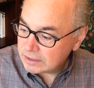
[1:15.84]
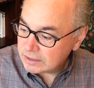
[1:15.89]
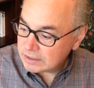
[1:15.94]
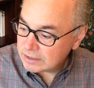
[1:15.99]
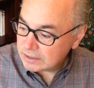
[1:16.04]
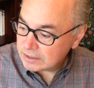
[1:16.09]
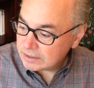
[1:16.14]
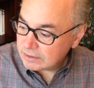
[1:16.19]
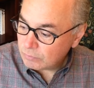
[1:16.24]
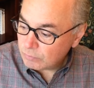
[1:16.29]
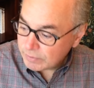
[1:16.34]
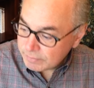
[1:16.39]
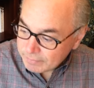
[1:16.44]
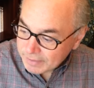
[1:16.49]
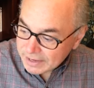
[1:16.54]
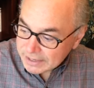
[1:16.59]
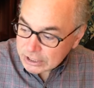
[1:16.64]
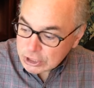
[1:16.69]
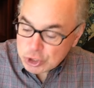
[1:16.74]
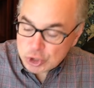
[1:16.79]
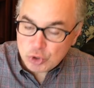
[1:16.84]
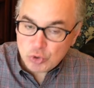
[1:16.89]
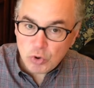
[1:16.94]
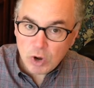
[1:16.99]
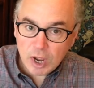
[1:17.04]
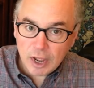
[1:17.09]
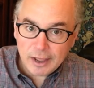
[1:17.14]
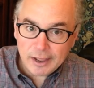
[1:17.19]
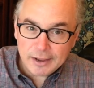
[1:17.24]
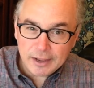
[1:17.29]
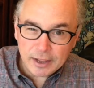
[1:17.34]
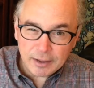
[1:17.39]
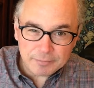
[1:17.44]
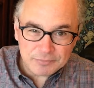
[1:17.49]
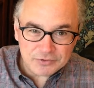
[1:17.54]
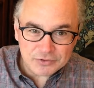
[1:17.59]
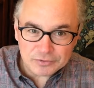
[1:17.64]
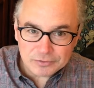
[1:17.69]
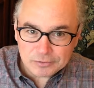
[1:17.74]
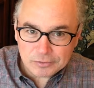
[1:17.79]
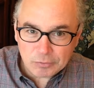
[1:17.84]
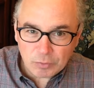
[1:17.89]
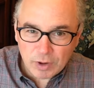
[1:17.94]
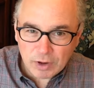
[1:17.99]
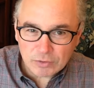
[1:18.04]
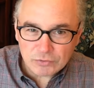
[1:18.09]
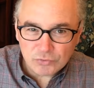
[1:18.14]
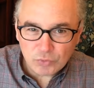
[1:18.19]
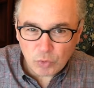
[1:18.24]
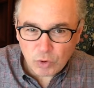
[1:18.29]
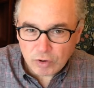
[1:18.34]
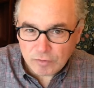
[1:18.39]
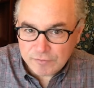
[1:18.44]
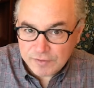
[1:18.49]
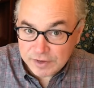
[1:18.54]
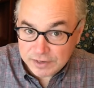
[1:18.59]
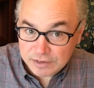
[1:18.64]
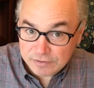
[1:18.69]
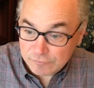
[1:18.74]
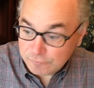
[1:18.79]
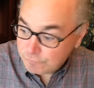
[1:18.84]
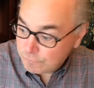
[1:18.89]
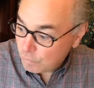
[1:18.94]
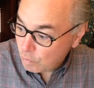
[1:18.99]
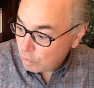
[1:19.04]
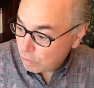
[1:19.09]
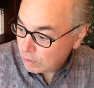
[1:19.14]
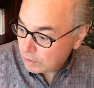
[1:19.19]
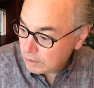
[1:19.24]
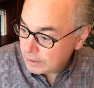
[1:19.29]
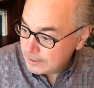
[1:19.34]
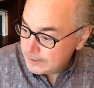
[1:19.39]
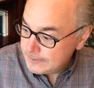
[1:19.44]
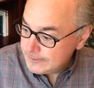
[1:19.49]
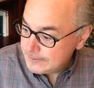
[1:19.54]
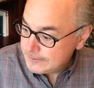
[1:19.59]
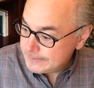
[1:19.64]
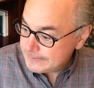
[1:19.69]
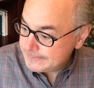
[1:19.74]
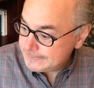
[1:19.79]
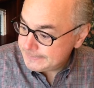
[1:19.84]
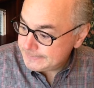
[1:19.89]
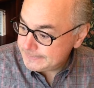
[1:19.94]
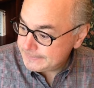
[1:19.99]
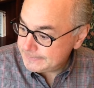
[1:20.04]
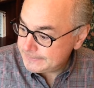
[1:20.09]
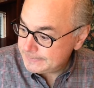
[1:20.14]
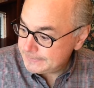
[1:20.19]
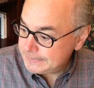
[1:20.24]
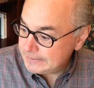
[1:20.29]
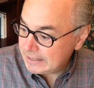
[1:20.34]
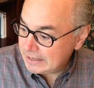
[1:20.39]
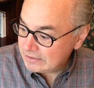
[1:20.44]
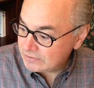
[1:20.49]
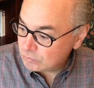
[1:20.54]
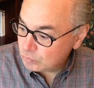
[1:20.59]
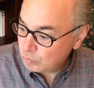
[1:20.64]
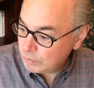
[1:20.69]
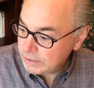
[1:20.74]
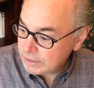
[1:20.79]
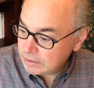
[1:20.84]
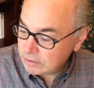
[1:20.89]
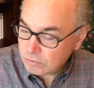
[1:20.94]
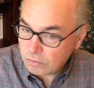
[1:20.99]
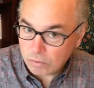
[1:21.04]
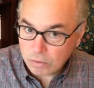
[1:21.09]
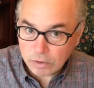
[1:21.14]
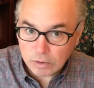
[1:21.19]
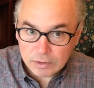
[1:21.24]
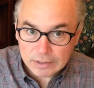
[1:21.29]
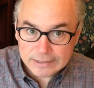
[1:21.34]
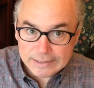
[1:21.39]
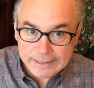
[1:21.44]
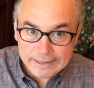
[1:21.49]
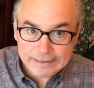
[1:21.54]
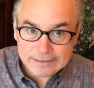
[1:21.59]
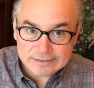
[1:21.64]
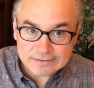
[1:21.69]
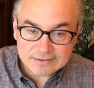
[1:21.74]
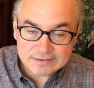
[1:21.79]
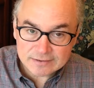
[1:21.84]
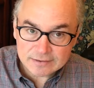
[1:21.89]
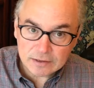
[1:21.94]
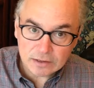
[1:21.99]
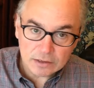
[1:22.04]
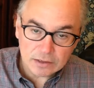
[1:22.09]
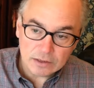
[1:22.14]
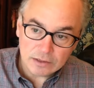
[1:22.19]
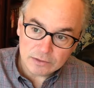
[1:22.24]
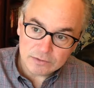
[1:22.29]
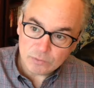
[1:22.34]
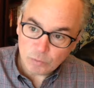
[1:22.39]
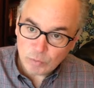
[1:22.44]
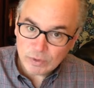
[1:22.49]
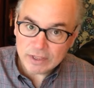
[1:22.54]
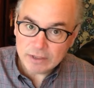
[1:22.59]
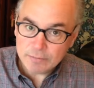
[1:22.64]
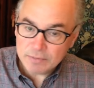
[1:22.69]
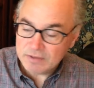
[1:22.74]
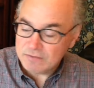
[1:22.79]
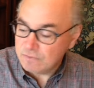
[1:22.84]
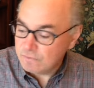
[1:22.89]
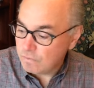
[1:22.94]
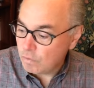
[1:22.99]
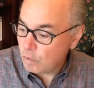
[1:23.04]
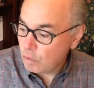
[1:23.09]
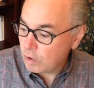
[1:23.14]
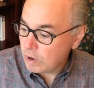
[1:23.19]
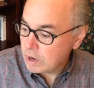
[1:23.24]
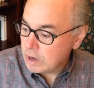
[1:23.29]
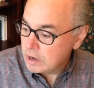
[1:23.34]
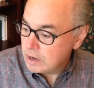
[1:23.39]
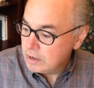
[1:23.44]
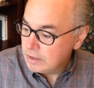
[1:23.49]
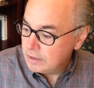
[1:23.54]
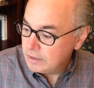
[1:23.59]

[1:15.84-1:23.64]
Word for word: Uh, we made a new high up to around 1284 uh, last week or late uh, the week before.